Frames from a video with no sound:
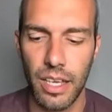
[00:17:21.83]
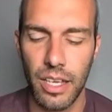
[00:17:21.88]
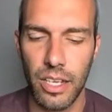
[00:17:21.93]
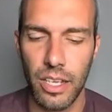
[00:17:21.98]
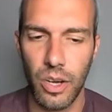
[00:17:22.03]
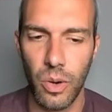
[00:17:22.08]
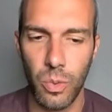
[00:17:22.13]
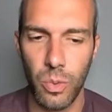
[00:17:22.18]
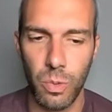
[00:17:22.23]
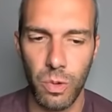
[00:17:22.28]

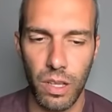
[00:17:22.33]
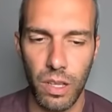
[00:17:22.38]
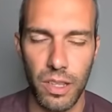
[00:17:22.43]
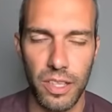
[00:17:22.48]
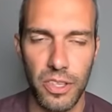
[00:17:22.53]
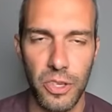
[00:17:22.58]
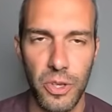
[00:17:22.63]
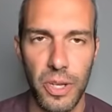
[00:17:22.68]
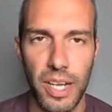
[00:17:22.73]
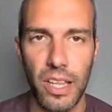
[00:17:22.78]

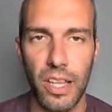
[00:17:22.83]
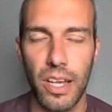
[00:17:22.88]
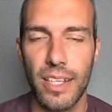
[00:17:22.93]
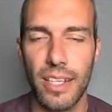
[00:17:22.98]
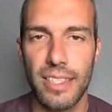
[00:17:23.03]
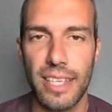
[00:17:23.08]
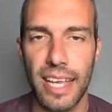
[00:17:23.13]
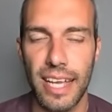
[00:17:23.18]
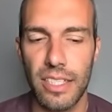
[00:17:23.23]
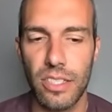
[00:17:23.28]
you get a
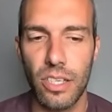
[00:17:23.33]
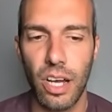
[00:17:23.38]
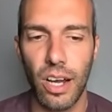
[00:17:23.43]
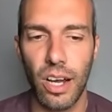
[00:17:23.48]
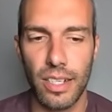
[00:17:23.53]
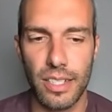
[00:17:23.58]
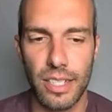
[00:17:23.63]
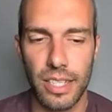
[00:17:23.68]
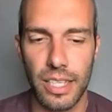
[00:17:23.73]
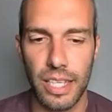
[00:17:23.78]
lot of Dan
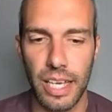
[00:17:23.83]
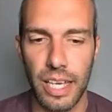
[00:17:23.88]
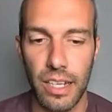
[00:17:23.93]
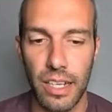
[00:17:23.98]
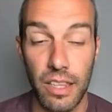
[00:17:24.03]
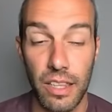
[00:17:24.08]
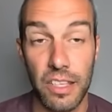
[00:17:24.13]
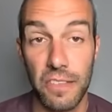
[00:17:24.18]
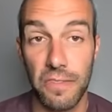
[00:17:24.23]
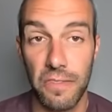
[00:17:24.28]
talks at the
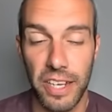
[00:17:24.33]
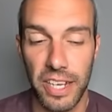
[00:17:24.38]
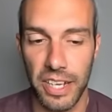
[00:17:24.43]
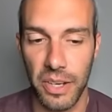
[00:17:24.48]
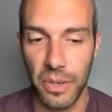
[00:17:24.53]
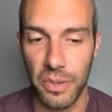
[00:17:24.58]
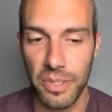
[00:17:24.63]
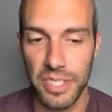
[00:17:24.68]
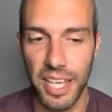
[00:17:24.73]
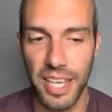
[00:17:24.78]
end of these
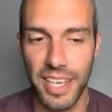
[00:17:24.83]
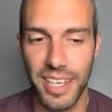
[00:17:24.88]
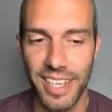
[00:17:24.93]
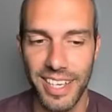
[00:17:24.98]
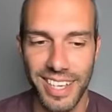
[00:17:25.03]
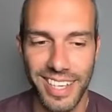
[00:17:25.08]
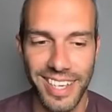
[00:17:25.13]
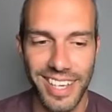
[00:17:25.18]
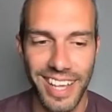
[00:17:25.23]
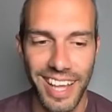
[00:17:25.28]

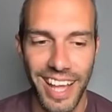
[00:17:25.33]
videos.